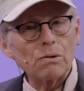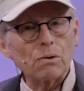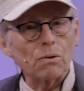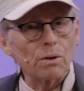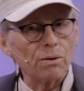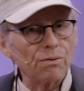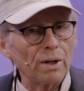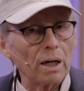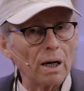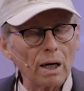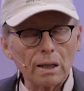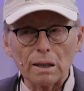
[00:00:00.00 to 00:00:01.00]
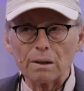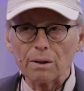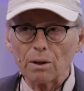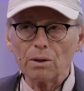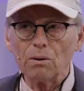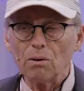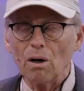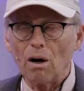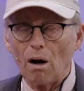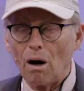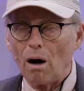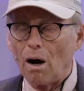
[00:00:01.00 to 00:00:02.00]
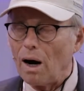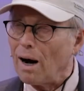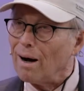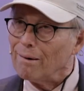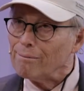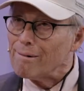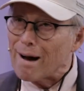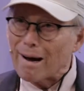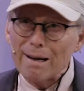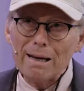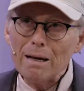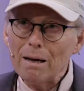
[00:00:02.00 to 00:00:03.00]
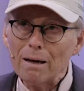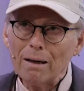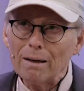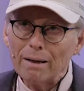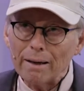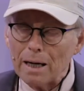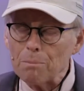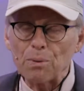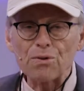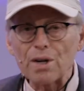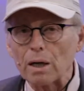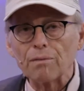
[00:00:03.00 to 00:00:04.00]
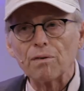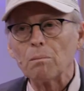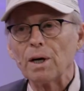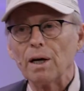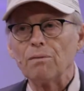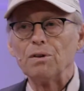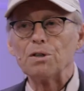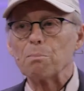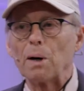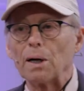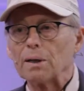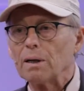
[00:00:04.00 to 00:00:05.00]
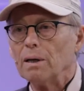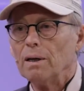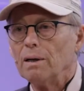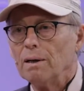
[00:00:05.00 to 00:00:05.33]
disorders, and I can tell you 98% of them have responded.